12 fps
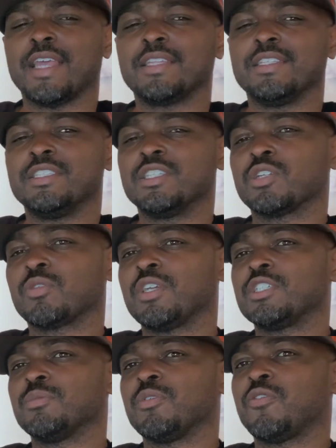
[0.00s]
the
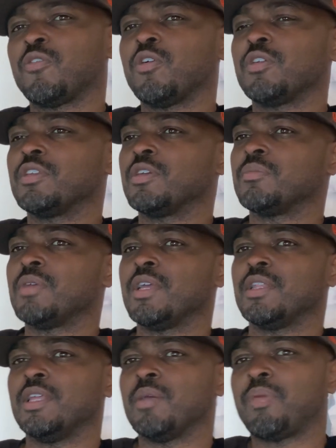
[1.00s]
generation before them,
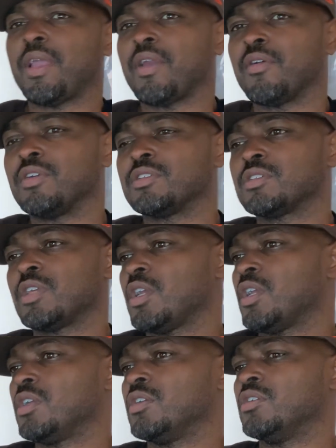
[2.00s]
their parents,
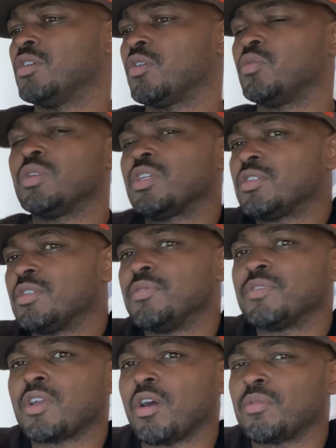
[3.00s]
you know, we could
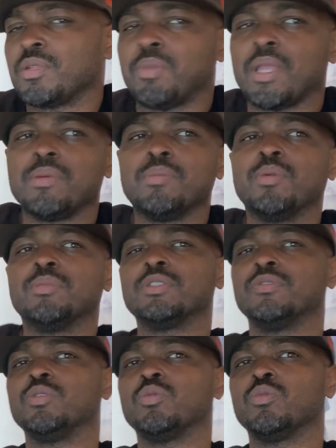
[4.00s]
even call it the baby boomers
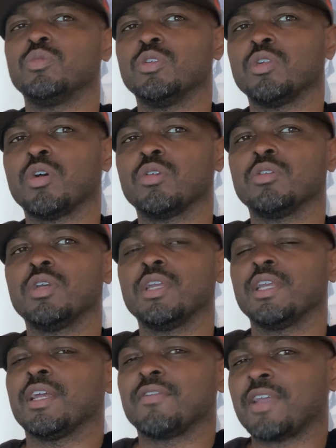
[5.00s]
if you know,
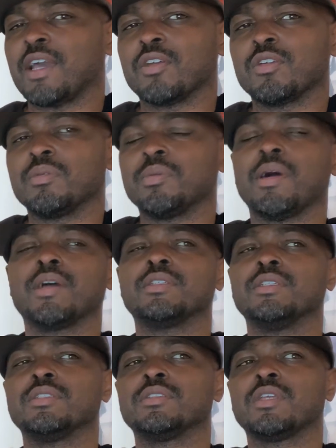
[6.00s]
and I've got on them about
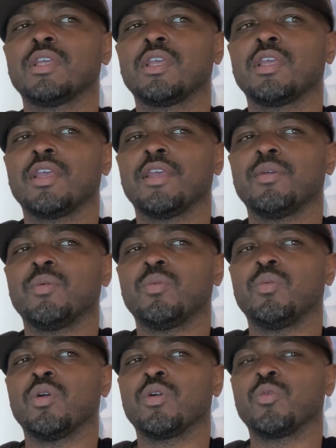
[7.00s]
this,
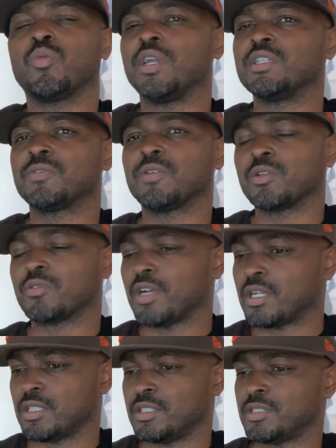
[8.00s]
were wasteful and
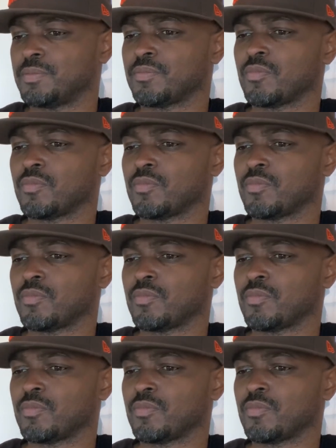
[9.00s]
reckless.